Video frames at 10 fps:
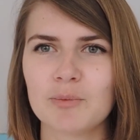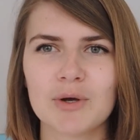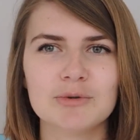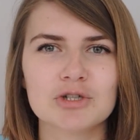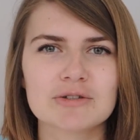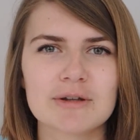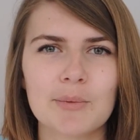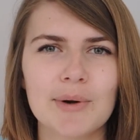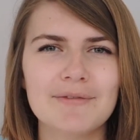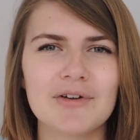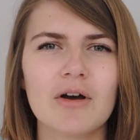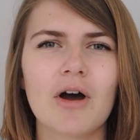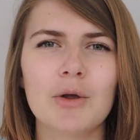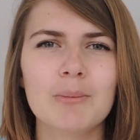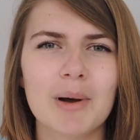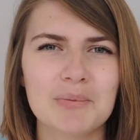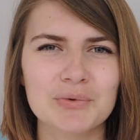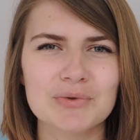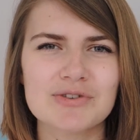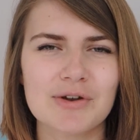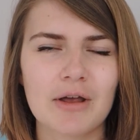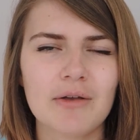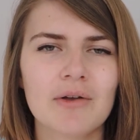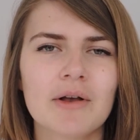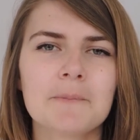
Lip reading: We would just all live in our own bubbles, you know?